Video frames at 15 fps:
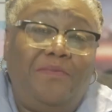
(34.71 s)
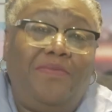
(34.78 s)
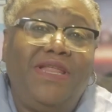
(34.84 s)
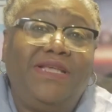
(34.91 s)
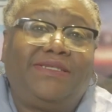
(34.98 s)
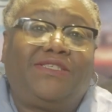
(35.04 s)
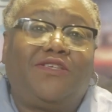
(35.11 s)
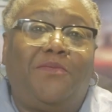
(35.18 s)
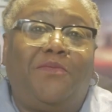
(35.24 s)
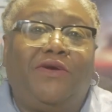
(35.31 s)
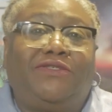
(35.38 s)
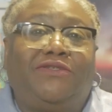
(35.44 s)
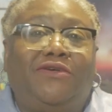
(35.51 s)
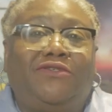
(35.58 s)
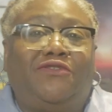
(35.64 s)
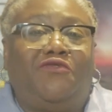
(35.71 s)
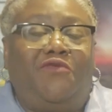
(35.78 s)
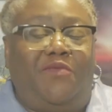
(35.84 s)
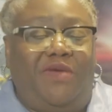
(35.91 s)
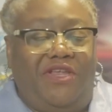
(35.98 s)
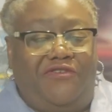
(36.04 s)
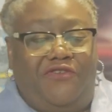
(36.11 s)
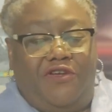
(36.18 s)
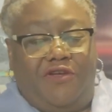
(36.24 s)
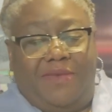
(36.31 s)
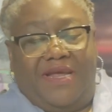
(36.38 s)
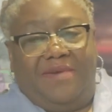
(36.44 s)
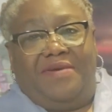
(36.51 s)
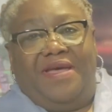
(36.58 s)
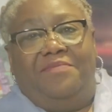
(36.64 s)
Please support us through
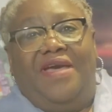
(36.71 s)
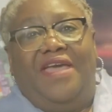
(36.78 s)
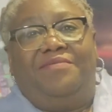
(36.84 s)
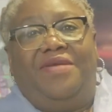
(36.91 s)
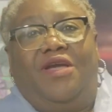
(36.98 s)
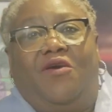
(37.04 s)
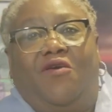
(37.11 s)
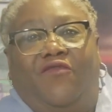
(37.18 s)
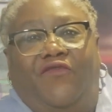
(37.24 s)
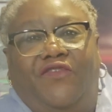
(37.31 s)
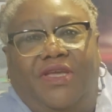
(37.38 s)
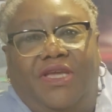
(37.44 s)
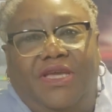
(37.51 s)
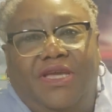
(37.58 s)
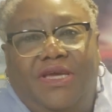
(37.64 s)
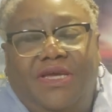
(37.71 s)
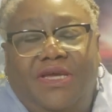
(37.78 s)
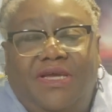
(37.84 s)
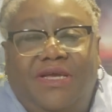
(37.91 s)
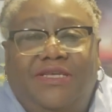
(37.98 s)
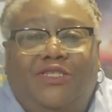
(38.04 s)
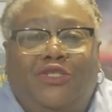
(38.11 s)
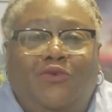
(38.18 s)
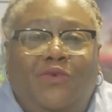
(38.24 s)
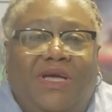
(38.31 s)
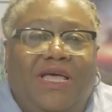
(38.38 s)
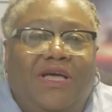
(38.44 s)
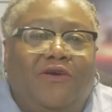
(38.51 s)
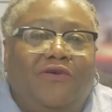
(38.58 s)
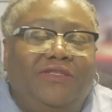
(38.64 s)
Patreon and by Buy Me Coffee so we
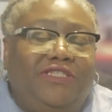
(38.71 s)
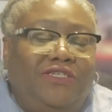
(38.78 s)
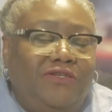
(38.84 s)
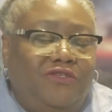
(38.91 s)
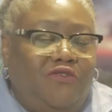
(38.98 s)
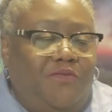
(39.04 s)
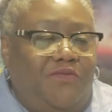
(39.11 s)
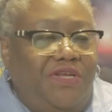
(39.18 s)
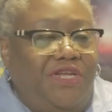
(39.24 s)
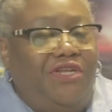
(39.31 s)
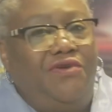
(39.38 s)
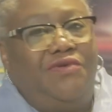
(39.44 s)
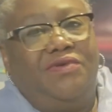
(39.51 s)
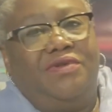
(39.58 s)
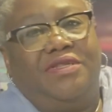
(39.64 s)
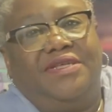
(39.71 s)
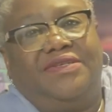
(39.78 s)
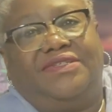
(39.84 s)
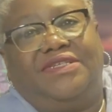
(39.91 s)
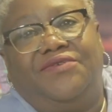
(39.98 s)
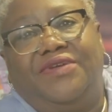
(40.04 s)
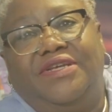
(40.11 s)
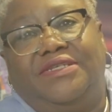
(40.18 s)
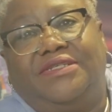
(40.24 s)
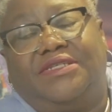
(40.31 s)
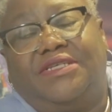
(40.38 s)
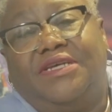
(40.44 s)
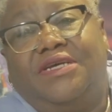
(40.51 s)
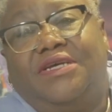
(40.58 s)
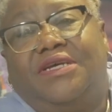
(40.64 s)
can continue to bring you the
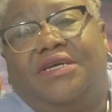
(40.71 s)
series.